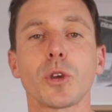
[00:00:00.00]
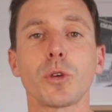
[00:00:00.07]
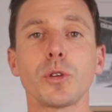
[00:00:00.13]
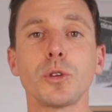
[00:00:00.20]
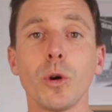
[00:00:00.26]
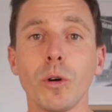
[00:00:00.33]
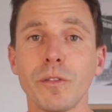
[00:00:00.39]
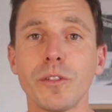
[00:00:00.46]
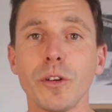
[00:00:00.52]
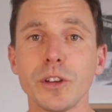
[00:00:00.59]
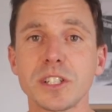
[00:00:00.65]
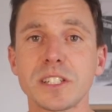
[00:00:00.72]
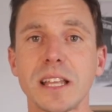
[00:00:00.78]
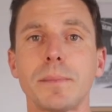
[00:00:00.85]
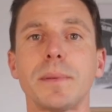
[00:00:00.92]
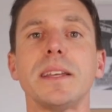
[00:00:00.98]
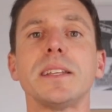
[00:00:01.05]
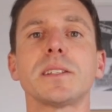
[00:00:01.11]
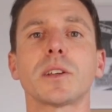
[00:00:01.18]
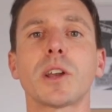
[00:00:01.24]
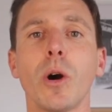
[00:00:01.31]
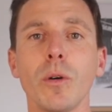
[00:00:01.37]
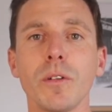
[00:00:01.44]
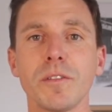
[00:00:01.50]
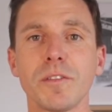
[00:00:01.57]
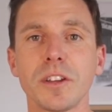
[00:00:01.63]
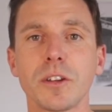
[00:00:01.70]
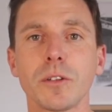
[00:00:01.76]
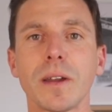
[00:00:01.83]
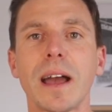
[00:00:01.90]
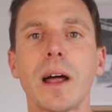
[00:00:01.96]
your first step is go and
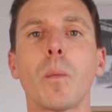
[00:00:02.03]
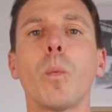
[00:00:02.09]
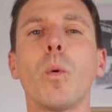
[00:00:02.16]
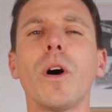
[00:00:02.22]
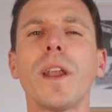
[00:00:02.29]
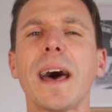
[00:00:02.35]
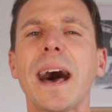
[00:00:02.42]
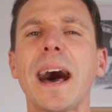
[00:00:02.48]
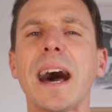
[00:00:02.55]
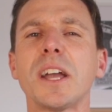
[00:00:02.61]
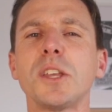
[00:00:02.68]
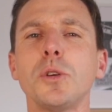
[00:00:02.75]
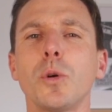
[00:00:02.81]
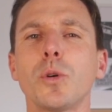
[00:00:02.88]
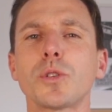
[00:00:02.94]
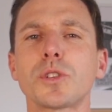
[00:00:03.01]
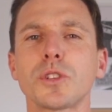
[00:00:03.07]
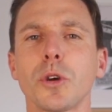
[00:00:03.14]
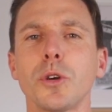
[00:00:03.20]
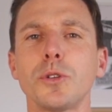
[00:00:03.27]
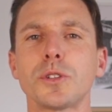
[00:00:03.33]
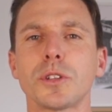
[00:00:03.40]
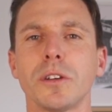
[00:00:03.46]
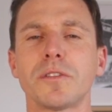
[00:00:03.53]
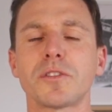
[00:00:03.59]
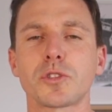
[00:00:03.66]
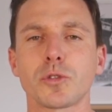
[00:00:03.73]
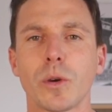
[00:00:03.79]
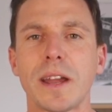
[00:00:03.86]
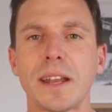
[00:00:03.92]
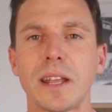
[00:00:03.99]
figure out what are your zones of
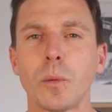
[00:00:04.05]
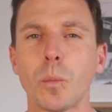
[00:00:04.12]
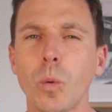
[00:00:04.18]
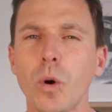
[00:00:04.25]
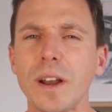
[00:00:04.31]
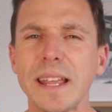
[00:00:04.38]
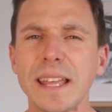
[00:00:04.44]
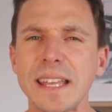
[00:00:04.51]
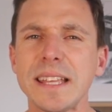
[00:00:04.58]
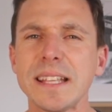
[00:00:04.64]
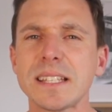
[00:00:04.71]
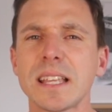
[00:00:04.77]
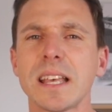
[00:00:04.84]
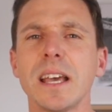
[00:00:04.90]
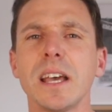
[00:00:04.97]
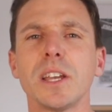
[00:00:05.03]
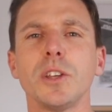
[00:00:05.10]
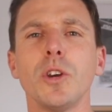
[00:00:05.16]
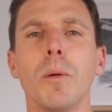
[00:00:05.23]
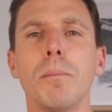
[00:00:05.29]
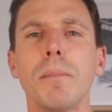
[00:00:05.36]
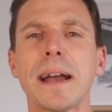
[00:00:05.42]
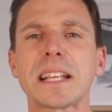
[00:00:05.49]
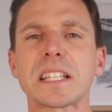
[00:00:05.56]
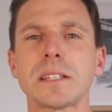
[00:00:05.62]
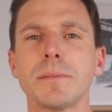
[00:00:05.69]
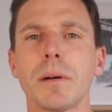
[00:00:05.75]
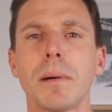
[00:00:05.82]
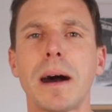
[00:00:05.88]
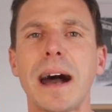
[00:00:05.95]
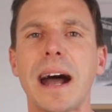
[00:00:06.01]
training. What is your
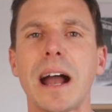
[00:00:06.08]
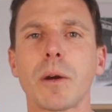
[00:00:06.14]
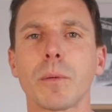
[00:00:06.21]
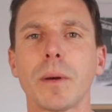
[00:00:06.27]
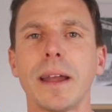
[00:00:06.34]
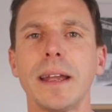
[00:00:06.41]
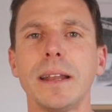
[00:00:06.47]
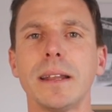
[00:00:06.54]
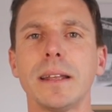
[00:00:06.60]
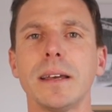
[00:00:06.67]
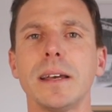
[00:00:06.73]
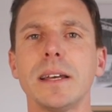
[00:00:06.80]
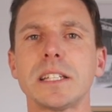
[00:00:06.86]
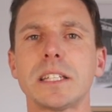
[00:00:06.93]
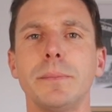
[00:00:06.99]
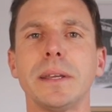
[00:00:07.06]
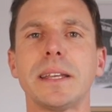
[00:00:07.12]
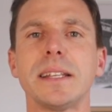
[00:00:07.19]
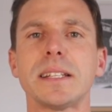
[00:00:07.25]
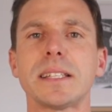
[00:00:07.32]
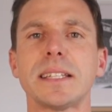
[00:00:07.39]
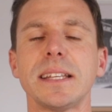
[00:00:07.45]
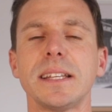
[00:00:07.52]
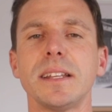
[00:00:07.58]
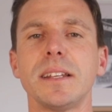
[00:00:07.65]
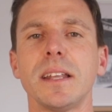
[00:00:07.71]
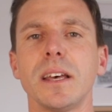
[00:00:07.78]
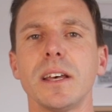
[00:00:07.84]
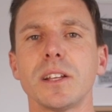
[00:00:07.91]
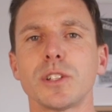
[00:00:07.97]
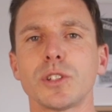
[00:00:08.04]
maximum heart rate to be considered
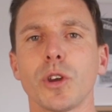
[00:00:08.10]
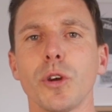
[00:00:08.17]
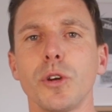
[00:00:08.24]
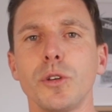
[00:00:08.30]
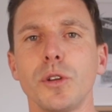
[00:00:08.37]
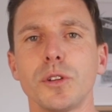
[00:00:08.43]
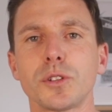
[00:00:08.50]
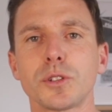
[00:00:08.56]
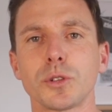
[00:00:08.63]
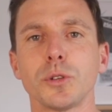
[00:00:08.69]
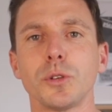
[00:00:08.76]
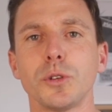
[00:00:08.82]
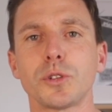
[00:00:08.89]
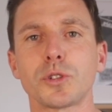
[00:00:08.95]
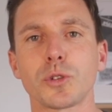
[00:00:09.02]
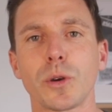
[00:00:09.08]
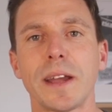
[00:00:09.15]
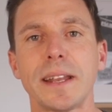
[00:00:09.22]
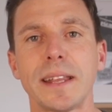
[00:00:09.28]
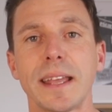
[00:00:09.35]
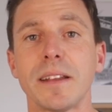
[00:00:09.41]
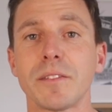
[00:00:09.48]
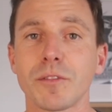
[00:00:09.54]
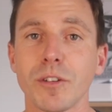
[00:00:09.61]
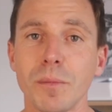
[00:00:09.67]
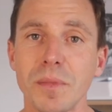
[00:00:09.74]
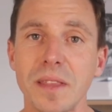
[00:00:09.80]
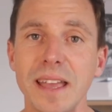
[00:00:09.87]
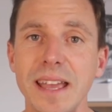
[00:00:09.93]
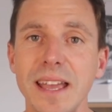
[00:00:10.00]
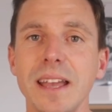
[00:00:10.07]
Zone 2 training? And from
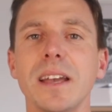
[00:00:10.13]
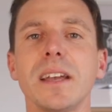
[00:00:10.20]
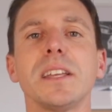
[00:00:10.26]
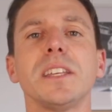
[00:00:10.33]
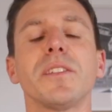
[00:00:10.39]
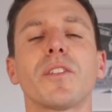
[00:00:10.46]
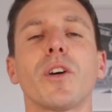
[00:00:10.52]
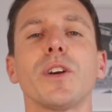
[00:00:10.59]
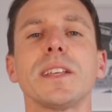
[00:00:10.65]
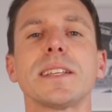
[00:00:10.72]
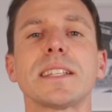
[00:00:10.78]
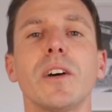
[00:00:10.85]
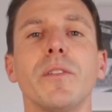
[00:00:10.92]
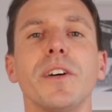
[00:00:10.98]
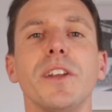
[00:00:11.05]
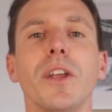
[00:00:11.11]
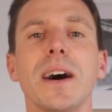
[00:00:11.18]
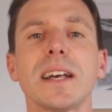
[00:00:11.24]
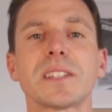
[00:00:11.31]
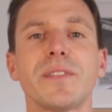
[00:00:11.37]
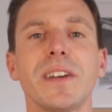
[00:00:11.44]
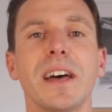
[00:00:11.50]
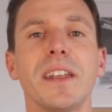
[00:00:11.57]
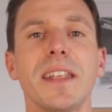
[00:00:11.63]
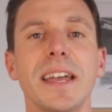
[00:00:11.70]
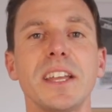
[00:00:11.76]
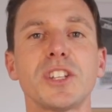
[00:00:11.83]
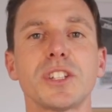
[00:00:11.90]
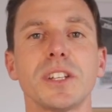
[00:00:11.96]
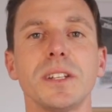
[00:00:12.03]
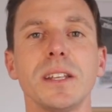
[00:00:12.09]
there, you've got yourself a nice
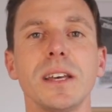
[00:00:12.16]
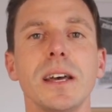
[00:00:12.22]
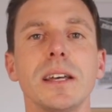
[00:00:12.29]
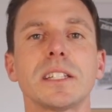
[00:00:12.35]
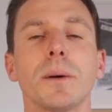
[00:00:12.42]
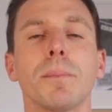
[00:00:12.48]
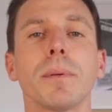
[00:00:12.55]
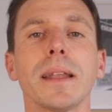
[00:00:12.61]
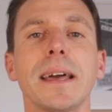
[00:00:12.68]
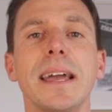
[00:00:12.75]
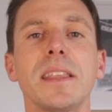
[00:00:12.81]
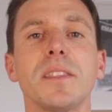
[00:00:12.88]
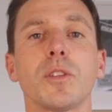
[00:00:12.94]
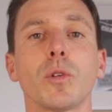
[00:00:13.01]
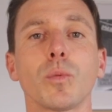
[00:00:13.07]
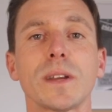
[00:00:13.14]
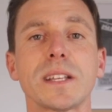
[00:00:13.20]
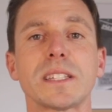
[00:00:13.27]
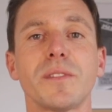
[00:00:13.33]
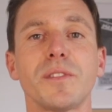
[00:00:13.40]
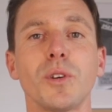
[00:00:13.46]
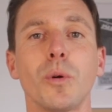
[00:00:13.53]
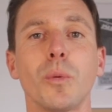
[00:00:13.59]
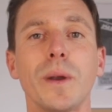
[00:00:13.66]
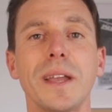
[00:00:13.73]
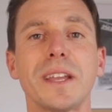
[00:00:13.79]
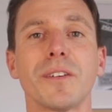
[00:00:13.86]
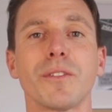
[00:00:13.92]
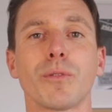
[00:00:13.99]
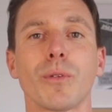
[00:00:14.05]
foundation to plan the rest of your week of